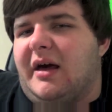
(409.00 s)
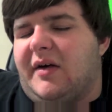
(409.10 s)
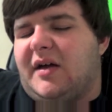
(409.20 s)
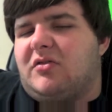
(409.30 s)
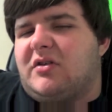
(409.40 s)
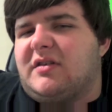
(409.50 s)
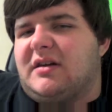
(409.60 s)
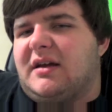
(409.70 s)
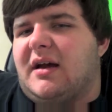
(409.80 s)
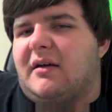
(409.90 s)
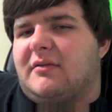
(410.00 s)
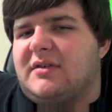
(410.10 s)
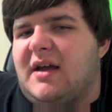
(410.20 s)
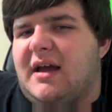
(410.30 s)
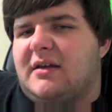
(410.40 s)
electricity out of
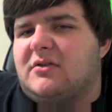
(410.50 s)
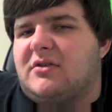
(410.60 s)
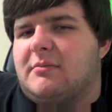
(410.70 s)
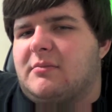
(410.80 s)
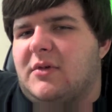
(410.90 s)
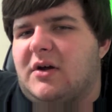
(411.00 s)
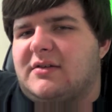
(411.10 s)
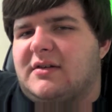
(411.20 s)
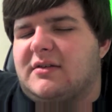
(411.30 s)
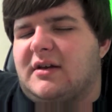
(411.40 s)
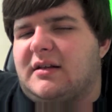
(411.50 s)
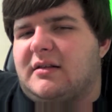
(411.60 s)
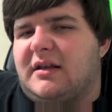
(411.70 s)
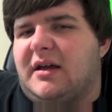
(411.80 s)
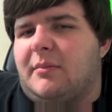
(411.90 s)
his hands or some nonsense
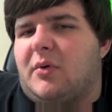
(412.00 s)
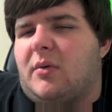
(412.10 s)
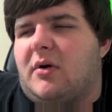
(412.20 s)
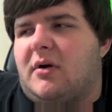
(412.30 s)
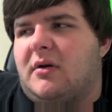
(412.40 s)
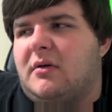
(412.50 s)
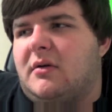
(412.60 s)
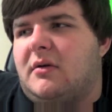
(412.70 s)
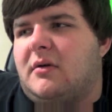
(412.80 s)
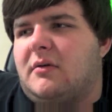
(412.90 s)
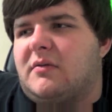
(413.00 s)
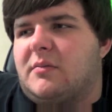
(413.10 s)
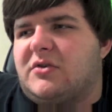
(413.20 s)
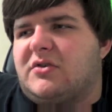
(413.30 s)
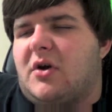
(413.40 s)
like the Emperor
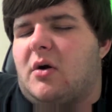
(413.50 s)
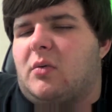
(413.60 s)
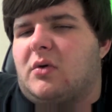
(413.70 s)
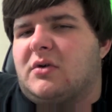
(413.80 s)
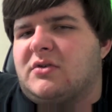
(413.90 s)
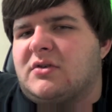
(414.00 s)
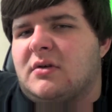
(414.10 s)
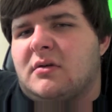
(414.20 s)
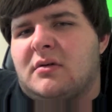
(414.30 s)
from Star Wars.